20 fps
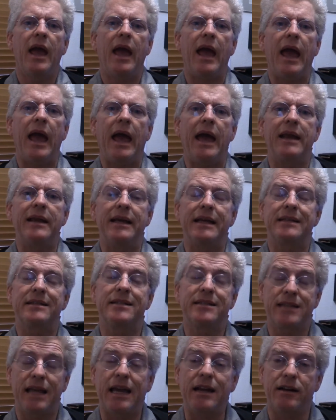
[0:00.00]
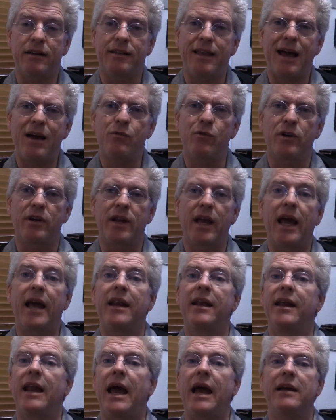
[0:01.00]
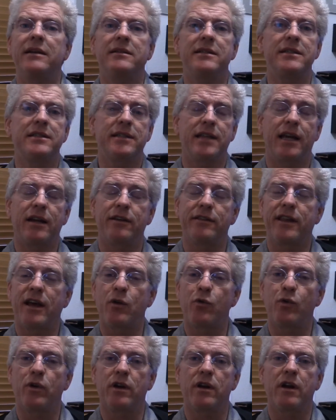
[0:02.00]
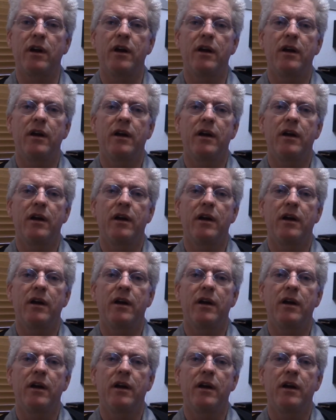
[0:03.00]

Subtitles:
and it stayed on that one, and it actually stayed on that one